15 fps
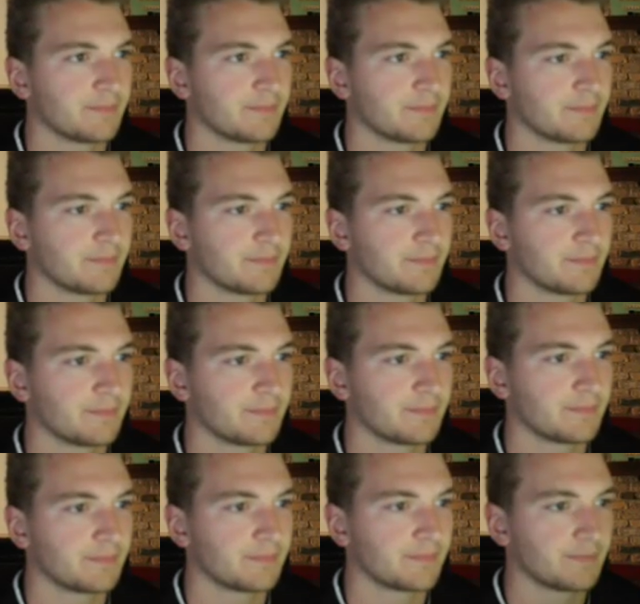
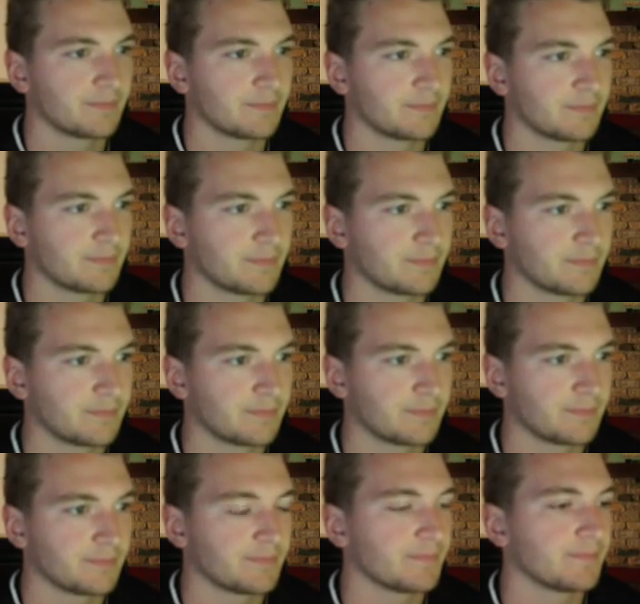
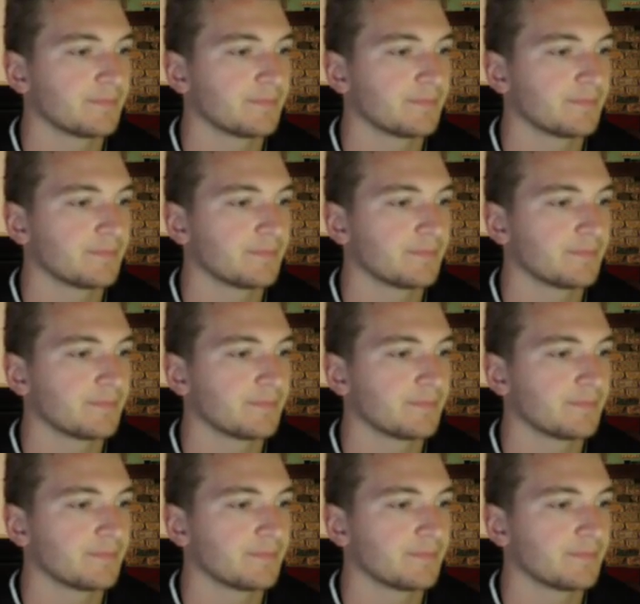Nothing is said.